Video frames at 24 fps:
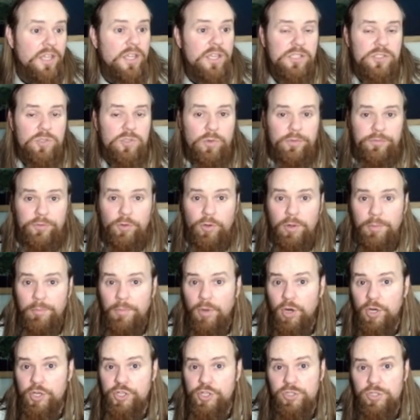So if you're a
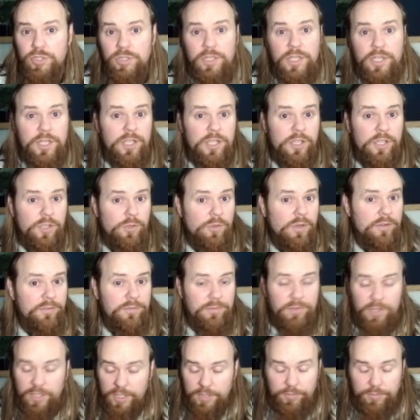martial, you have,
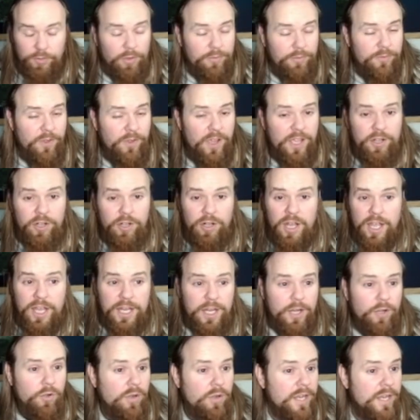like, if you're a fighter, high
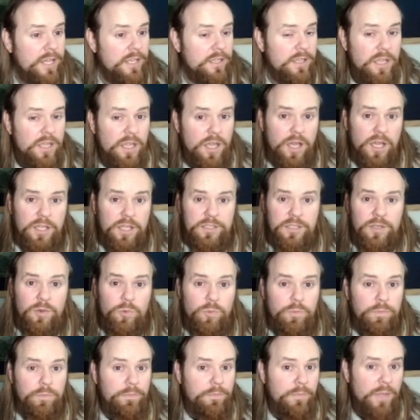crit,
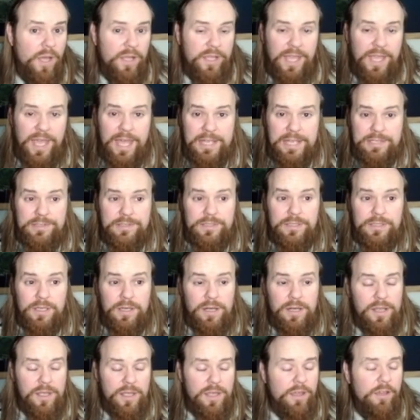hunting a
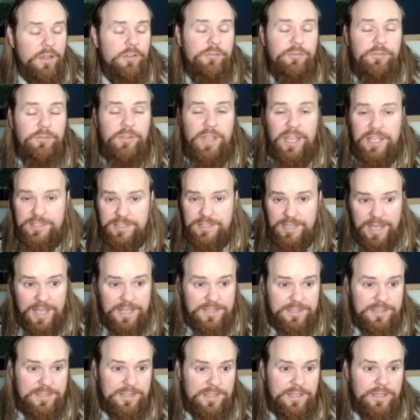caster,
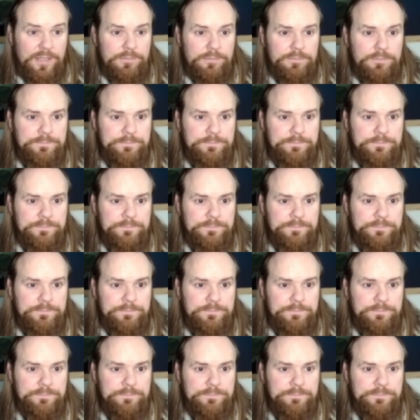fantastic.